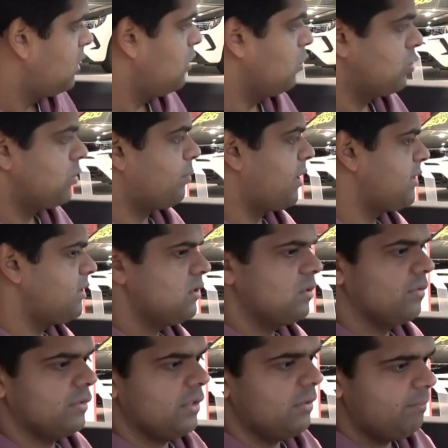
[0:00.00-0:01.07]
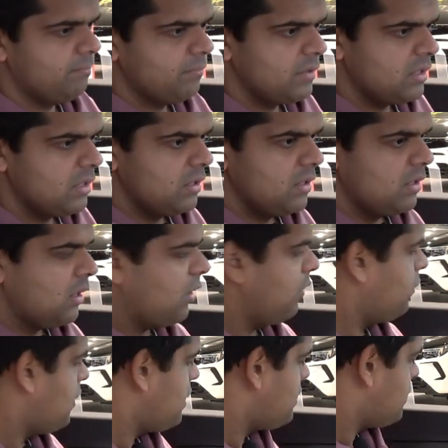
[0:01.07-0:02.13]
no surprises over there.
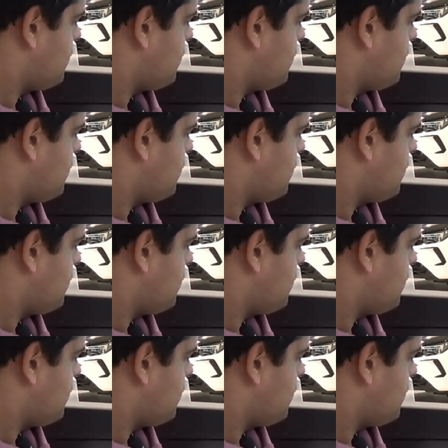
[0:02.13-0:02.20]
Otherwise,